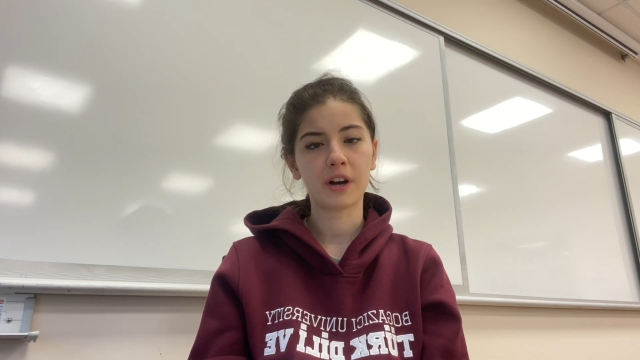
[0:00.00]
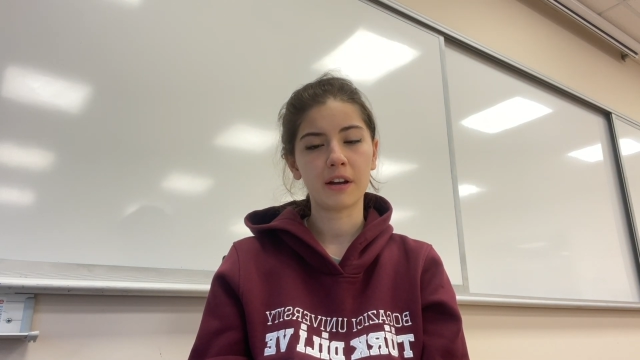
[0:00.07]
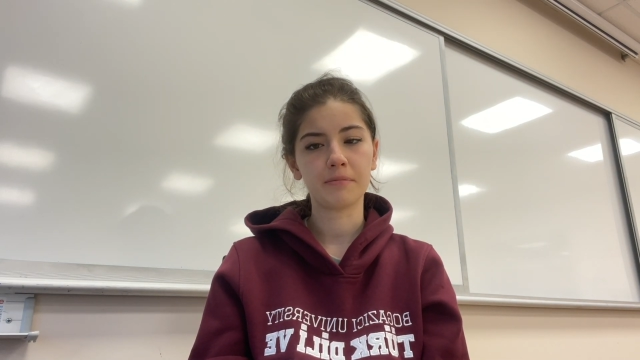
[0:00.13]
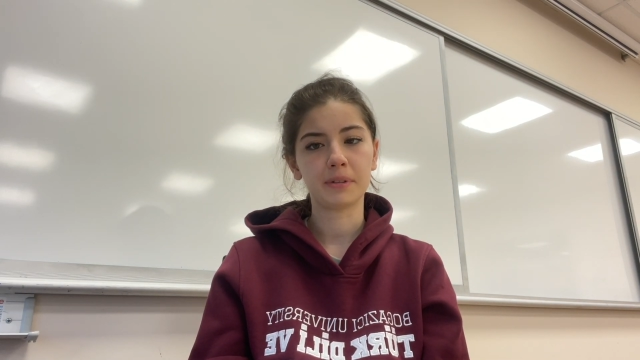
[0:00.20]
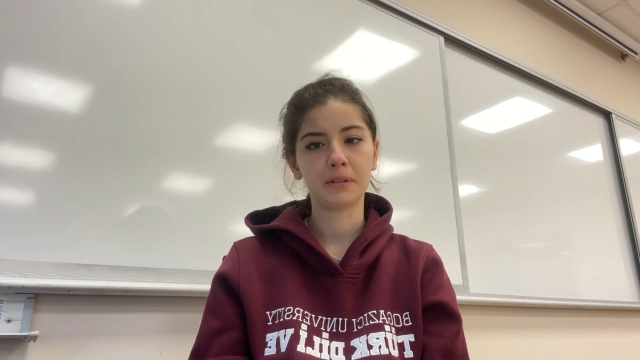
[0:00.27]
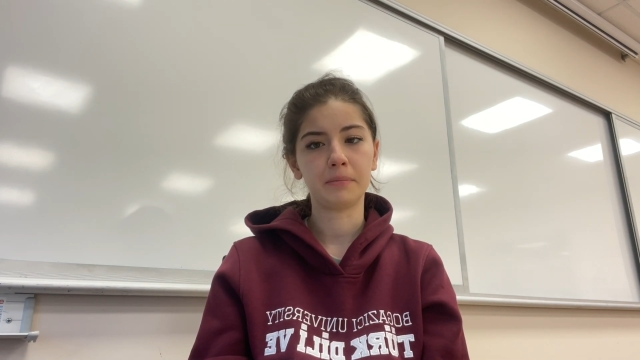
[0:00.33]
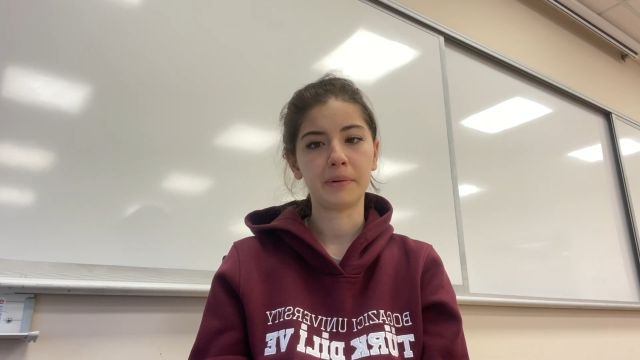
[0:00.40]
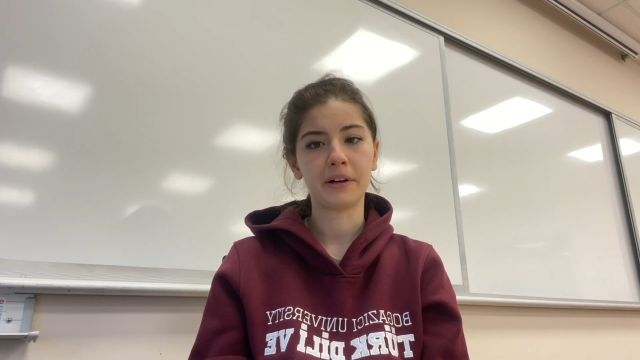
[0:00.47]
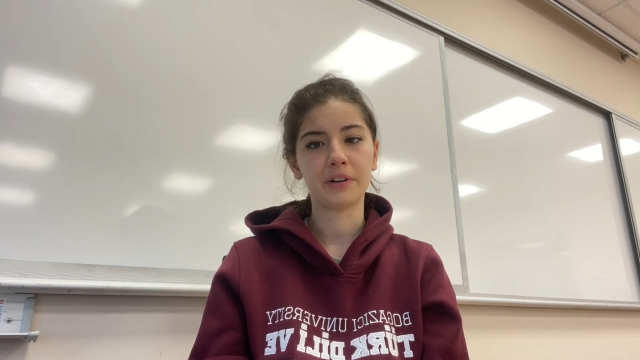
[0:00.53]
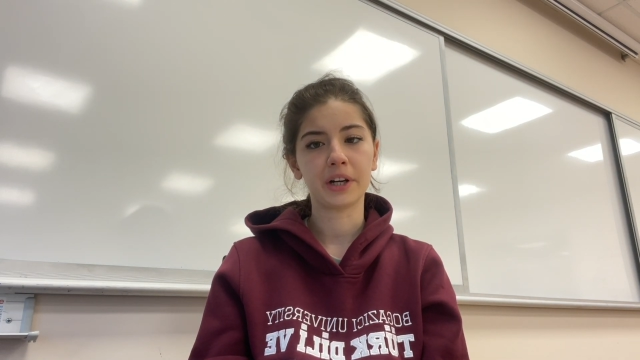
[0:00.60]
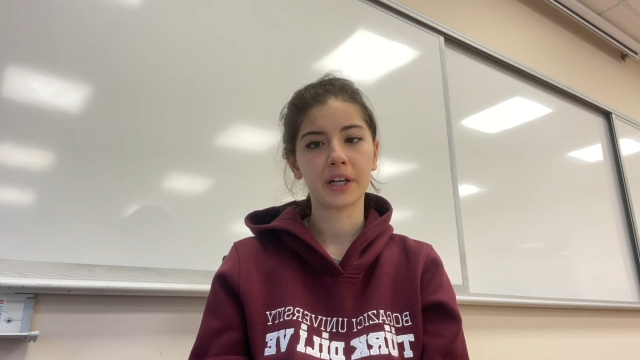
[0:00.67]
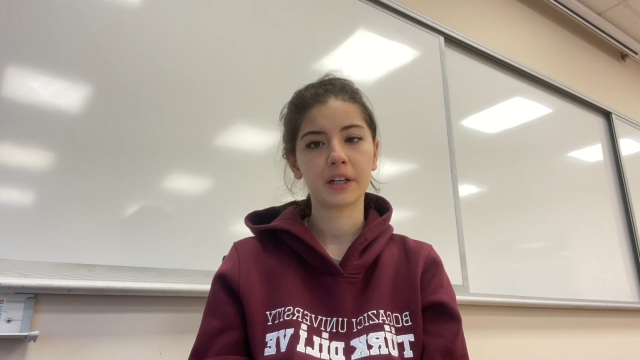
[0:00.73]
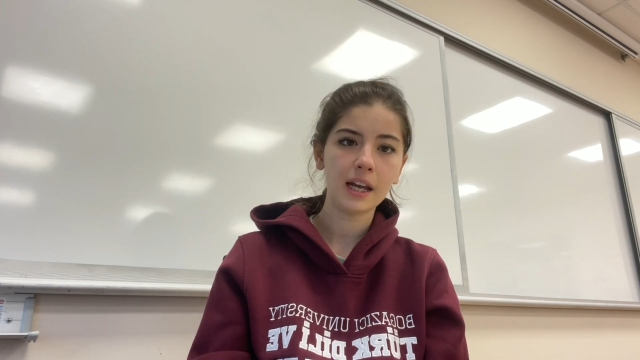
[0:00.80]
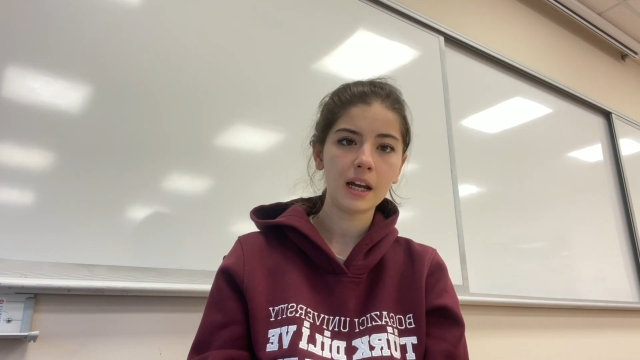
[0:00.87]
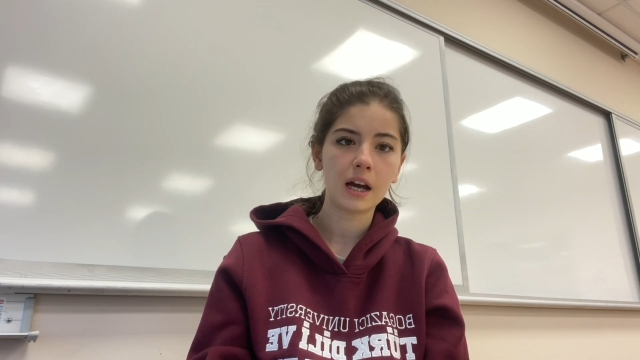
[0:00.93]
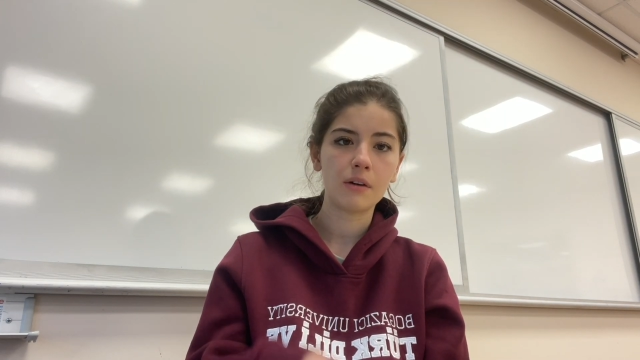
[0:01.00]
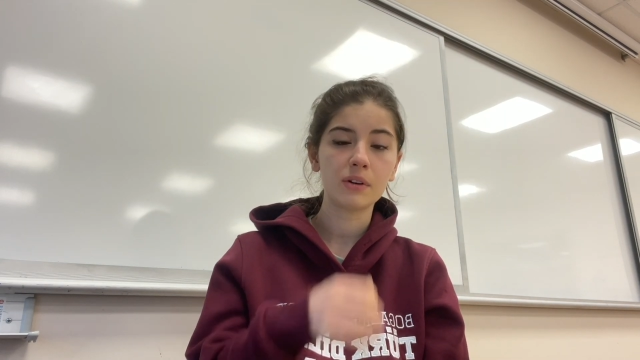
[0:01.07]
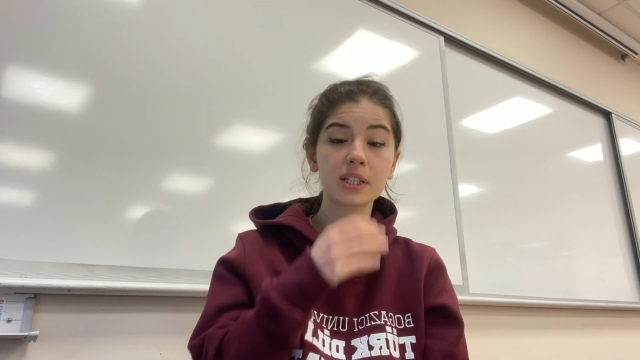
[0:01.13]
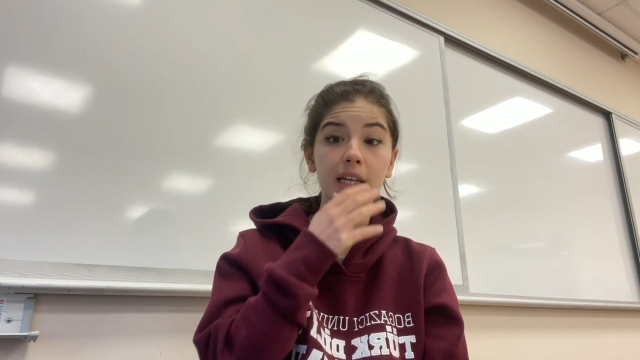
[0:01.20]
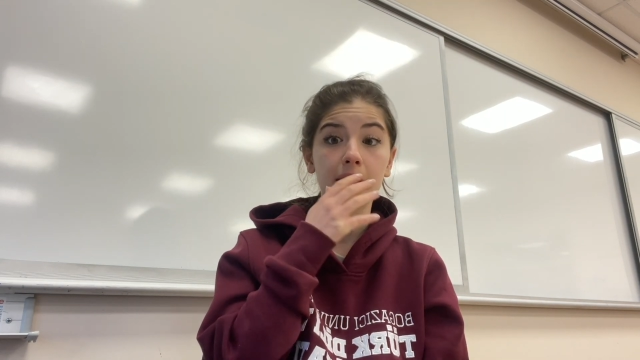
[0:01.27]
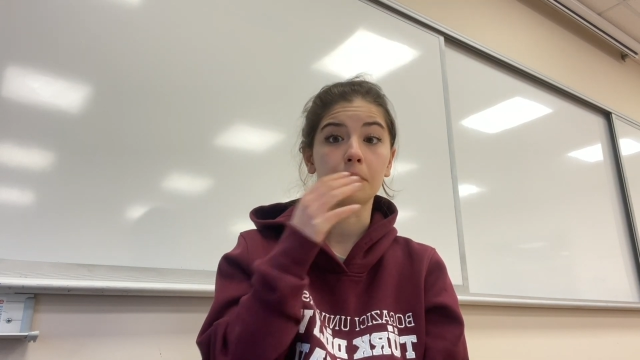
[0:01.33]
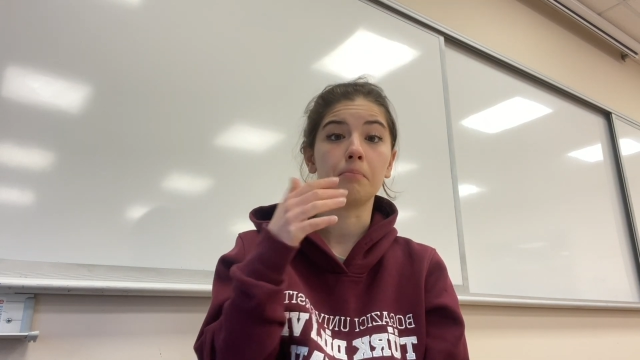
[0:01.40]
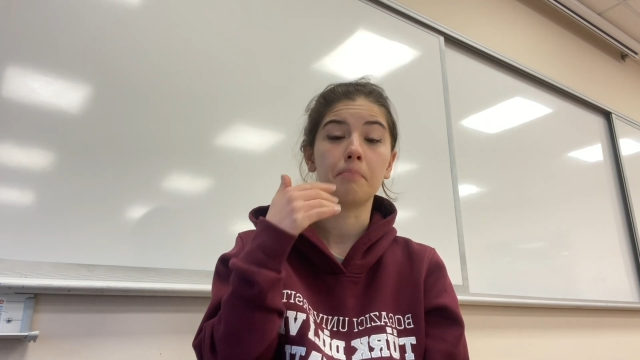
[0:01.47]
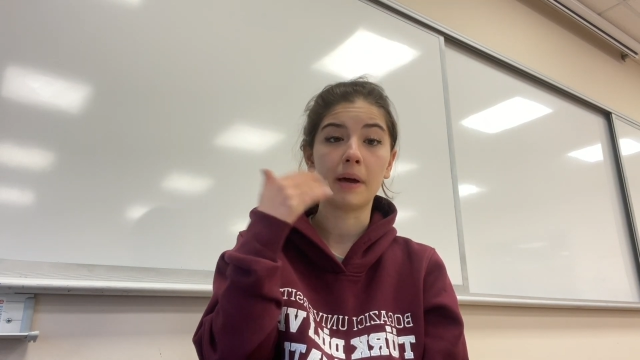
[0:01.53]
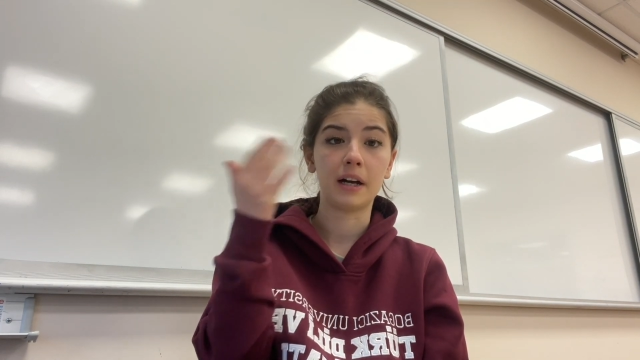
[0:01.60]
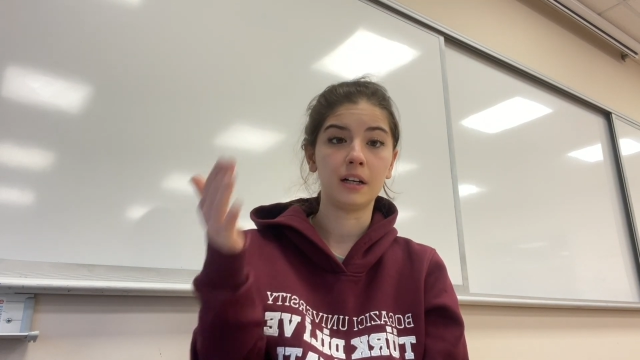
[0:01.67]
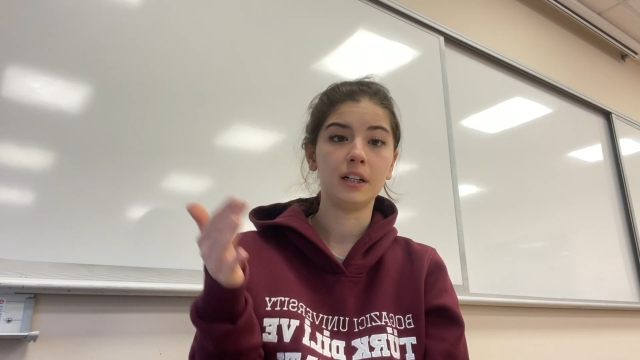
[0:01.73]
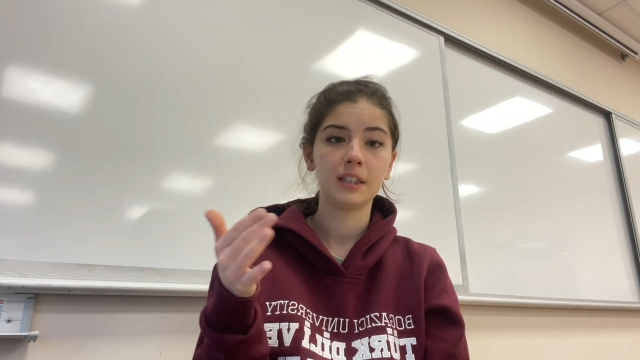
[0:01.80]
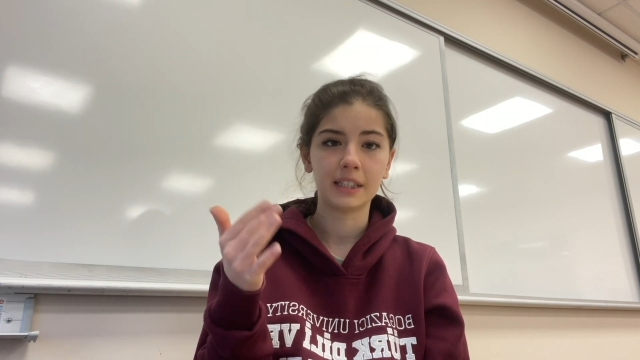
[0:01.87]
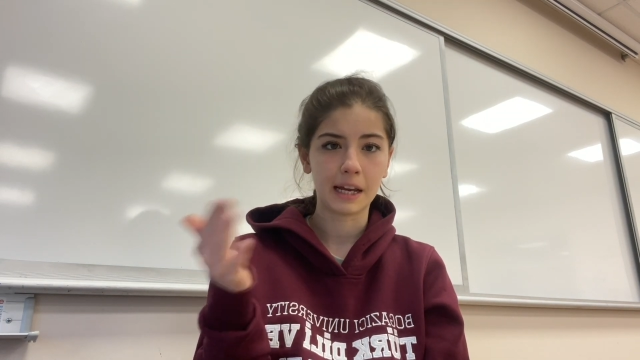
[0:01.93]
hyperbaric. I was getting
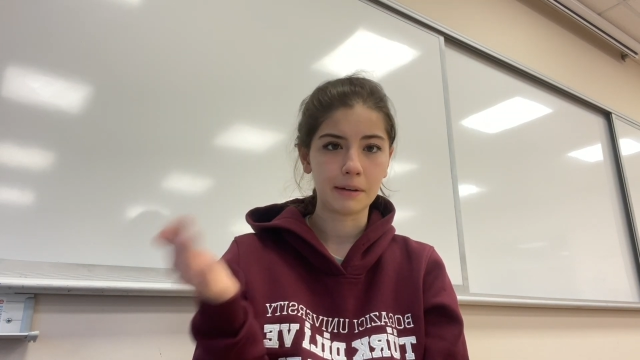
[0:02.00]
better day